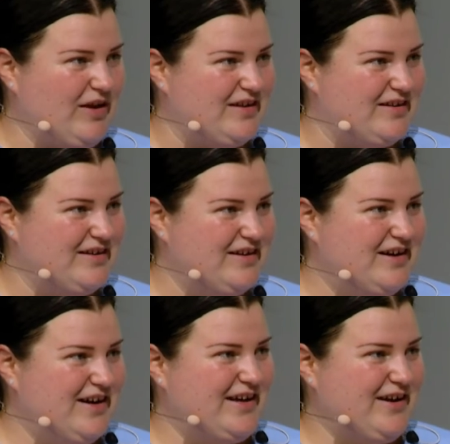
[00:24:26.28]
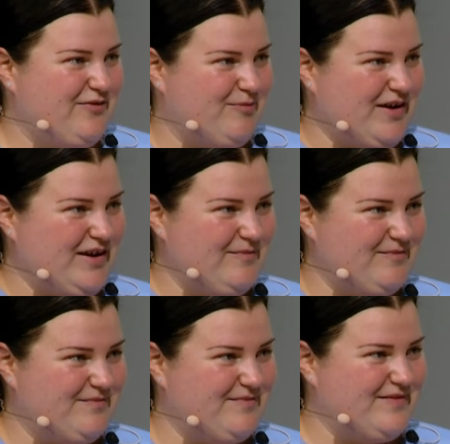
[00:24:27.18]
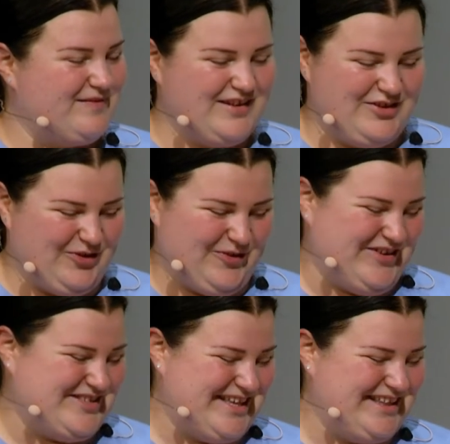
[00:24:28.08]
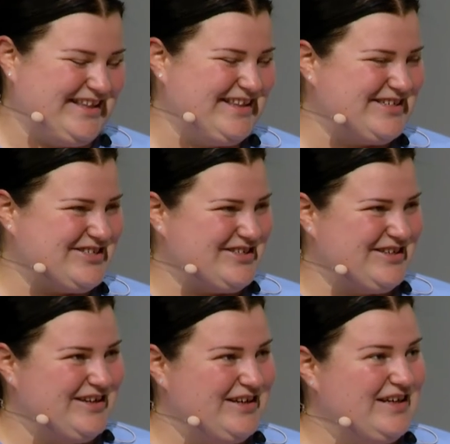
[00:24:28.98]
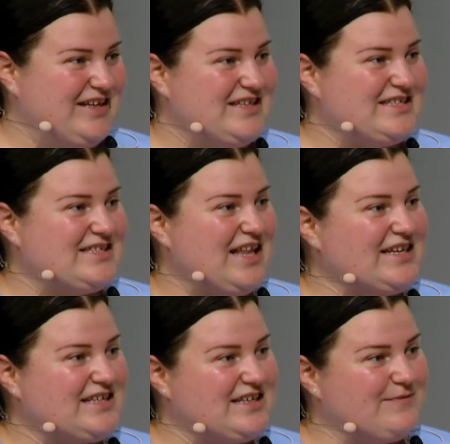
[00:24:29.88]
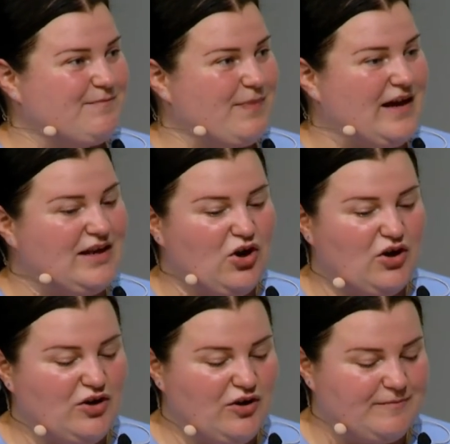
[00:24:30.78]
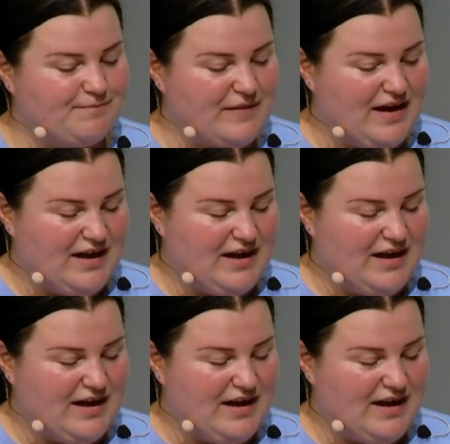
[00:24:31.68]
a pen. I have my I don't know how to say in English. It's empty, you mean, like, or you need? Uh, no, no.